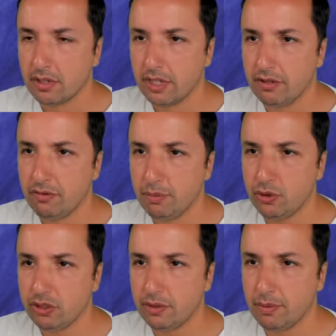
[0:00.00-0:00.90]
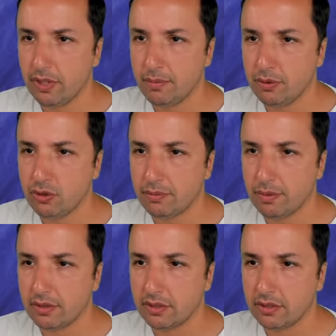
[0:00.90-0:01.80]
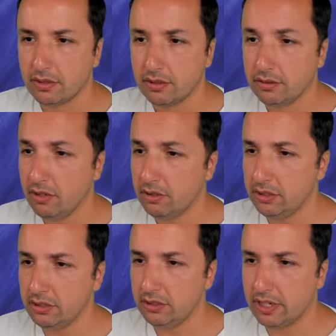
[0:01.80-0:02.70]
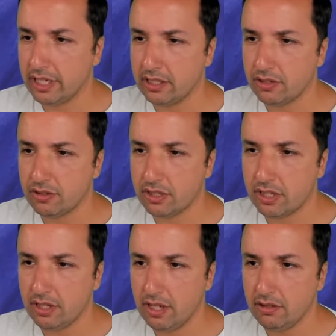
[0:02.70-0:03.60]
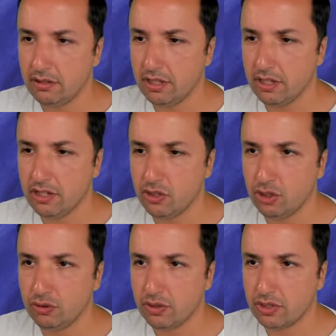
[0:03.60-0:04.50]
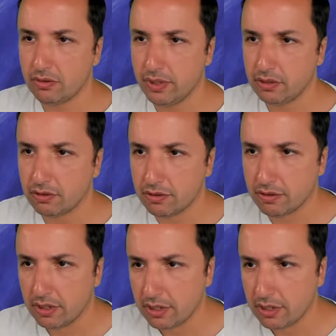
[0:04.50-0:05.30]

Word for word: If he pushes the pawn, I push the pawn. No, this is gonna get dangerous. I don't think king g two is the way to go.